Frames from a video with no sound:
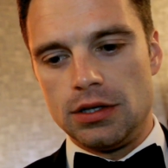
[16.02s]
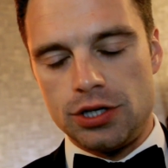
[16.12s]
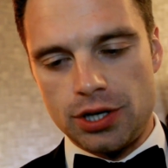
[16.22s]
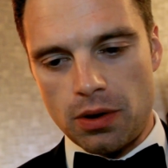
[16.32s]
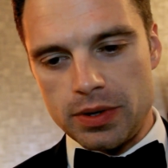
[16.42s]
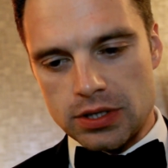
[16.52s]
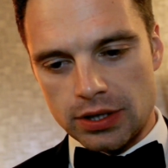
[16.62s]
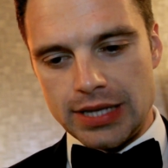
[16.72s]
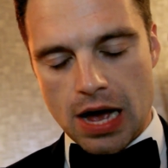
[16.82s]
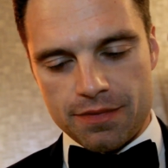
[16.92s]
she always
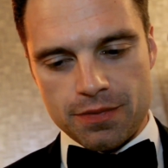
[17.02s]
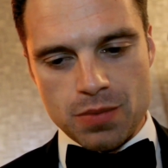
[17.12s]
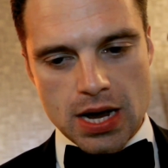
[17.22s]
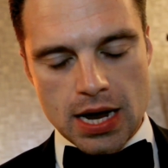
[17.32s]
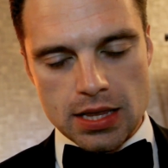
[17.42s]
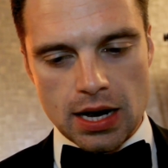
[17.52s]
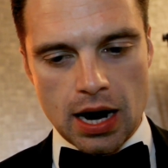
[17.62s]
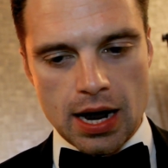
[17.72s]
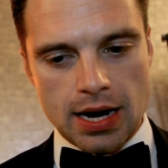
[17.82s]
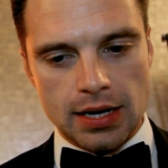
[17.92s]
looked out for me. And then
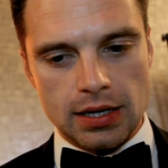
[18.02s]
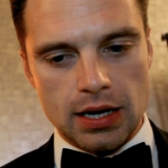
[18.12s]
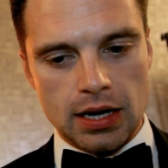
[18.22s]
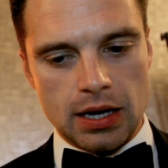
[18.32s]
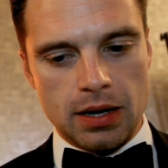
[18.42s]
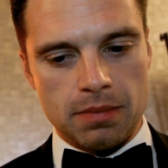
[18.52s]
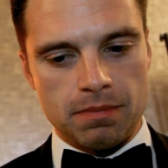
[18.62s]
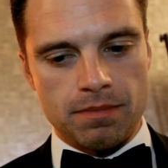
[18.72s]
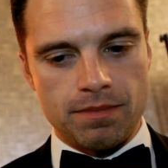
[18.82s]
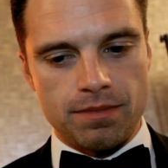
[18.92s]

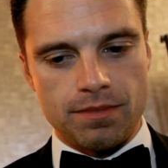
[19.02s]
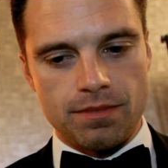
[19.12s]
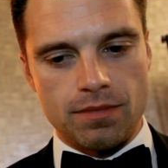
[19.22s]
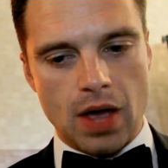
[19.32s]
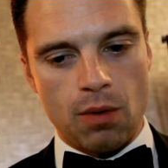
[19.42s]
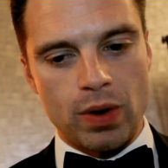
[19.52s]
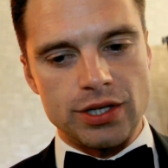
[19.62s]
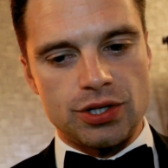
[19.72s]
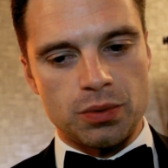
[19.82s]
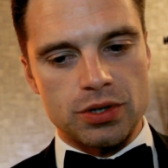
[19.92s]
I
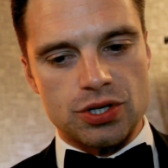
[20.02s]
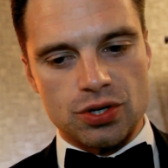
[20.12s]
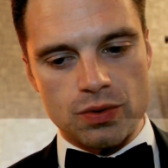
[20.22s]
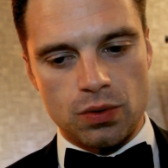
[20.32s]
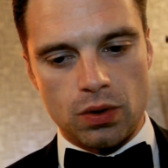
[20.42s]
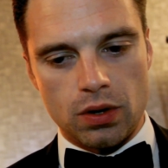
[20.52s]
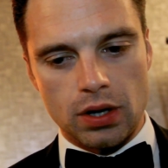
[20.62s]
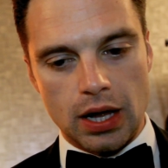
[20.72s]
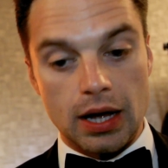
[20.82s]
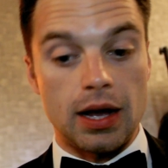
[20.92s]
went to a
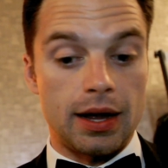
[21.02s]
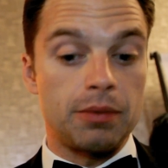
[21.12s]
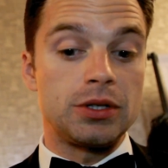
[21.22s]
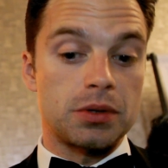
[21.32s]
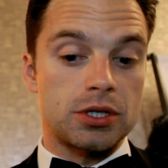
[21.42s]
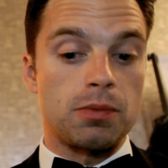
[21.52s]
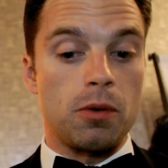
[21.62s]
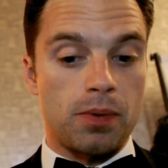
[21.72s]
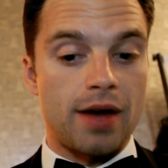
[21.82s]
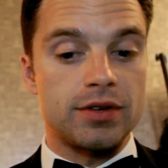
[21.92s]
school. I went to a small
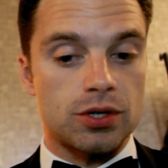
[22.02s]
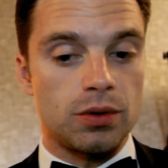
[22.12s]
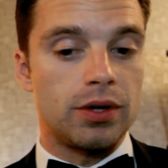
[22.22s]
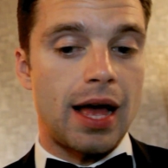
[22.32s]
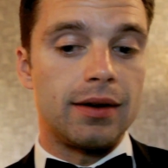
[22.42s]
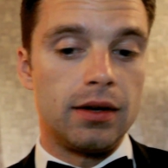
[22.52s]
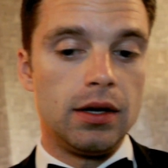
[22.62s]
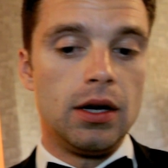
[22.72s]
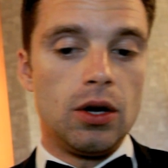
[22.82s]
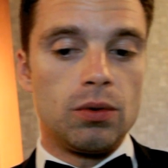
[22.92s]
private school that
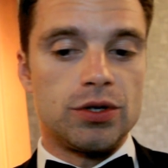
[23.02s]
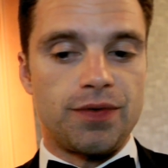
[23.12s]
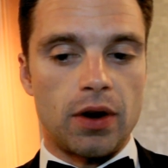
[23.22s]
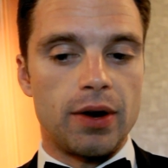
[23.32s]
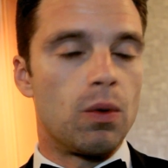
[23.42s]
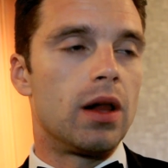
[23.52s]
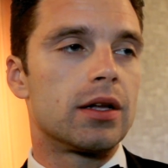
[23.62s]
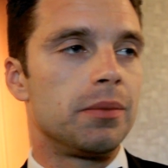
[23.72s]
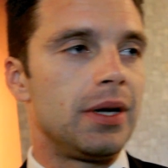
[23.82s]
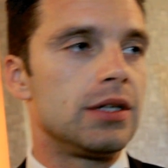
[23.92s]
was very
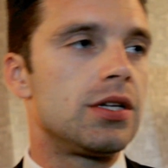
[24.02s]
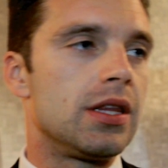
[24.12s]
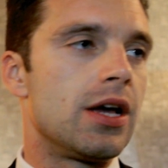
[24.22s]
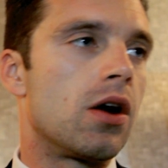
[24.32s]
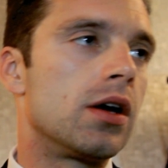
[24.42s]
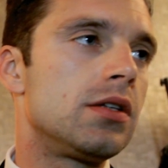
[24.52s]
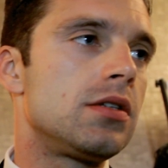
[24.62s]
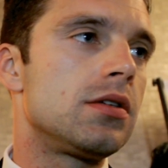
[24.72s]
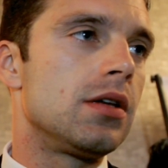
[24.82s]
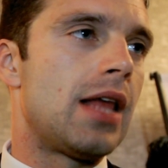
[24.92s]
welcoming to the
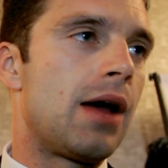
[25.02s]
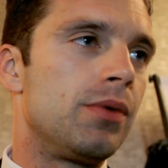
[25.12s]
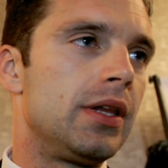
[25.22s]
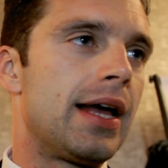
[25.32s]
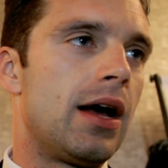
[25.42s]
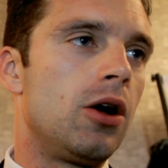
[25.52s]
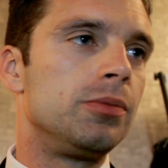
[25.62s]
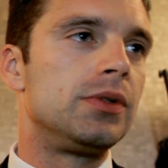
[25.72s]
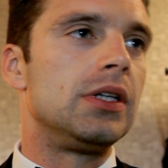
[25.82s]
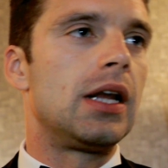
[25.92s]
arts, and that really
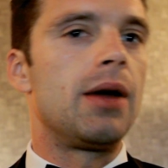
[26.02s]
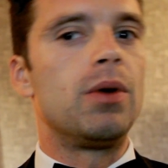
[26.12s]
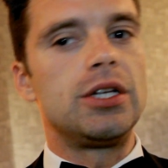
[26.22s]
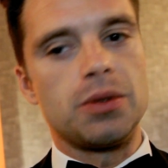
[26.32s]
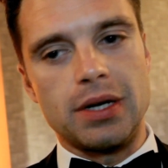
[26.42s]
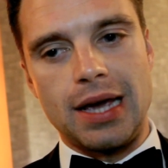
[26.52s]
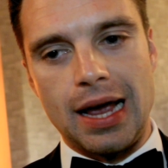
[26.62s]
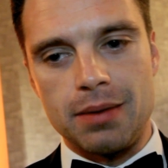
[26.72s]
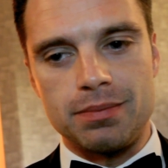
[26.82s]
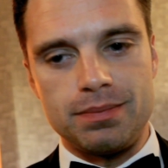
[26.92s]
helped. And then I went to a
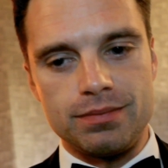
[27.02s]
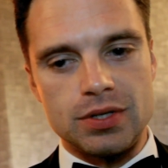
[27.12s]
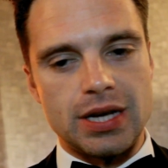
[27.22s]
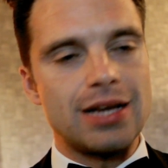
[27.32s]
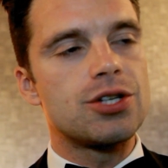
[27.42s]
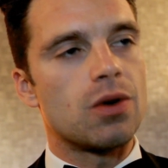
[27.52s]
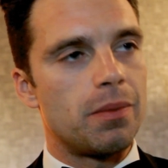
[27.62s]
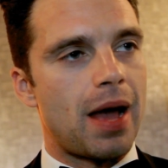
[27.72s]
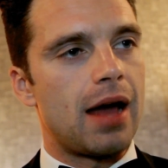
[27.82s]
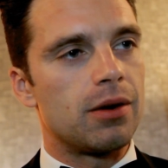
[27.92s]
camp, Stage Door
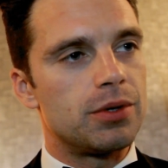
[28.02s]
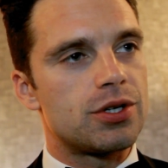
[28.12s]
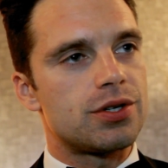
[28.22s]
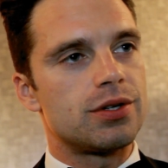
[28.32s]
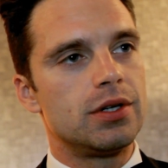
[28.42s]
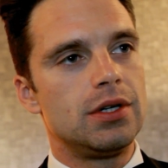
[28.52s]
Manor, which